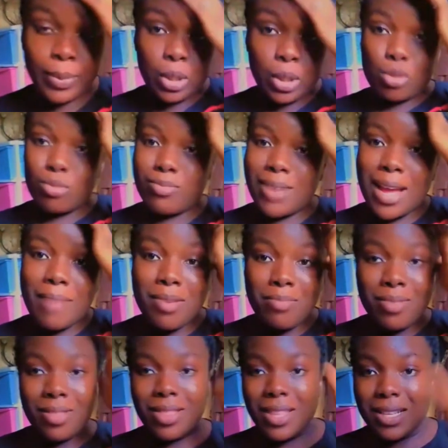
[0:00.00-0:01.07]
to buy baby
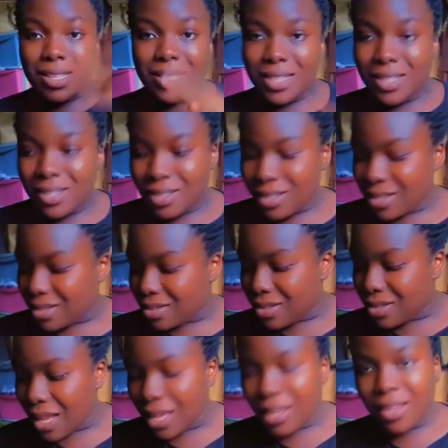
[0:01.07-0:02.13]
things these days,
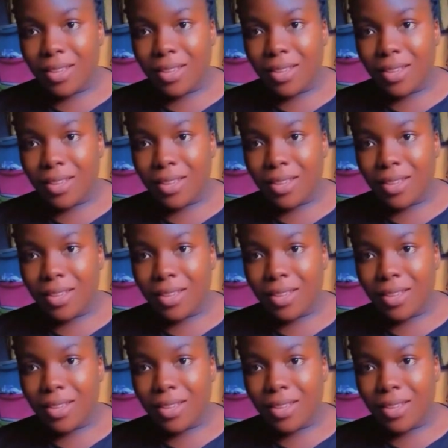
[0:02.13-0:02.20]
like,